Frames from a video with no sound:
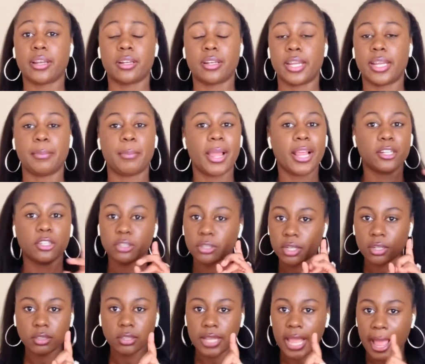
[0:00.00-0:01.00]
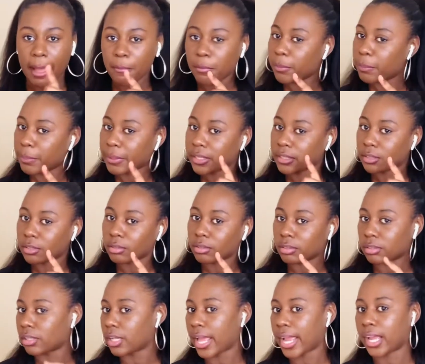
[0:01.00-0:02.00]
And mind you, those Apple Pencils
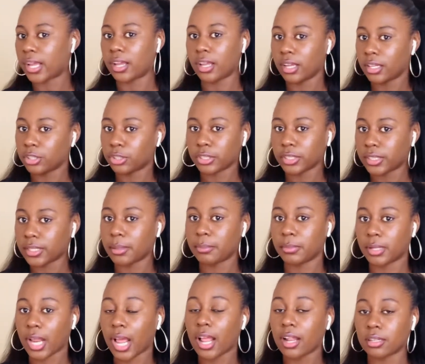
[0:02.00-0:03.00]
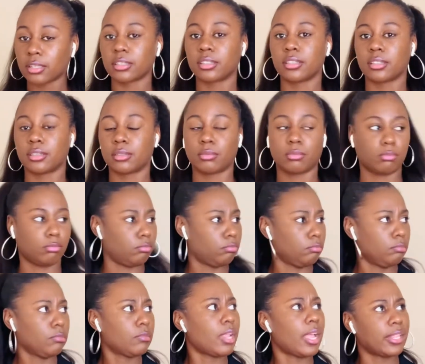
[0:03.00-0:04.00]
are like $100-something.
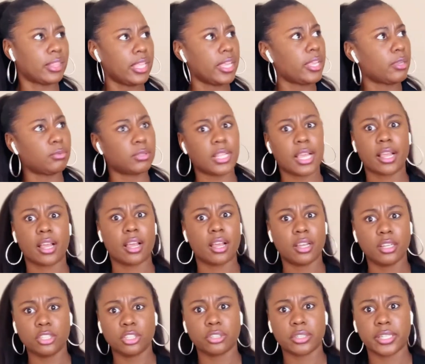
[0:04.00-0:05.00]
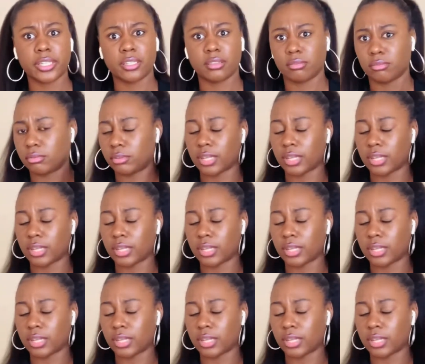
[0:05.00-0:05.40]
I think it was like 100.